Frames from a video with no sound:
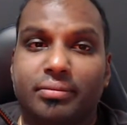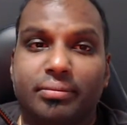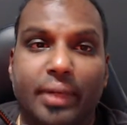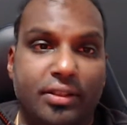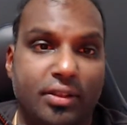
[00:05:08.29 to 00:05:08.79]

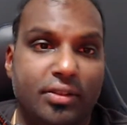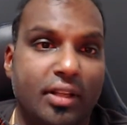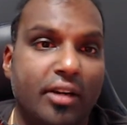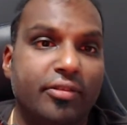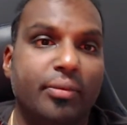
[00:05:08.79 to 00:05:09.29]
basic
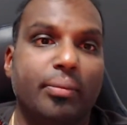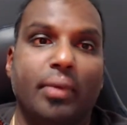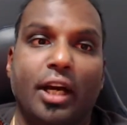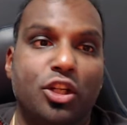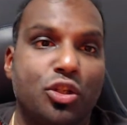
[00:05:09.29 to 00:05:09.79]
stuff,
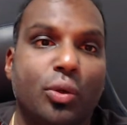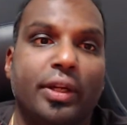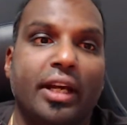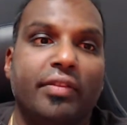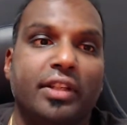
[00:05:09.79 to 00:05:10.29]

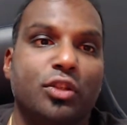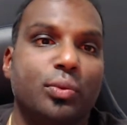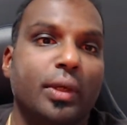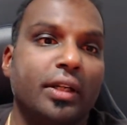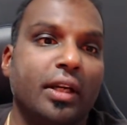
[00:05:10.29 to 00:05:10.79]
ensuring everything's
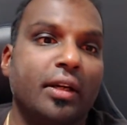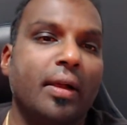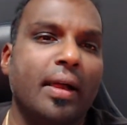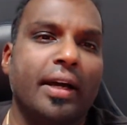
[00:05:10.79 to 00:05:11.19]
working,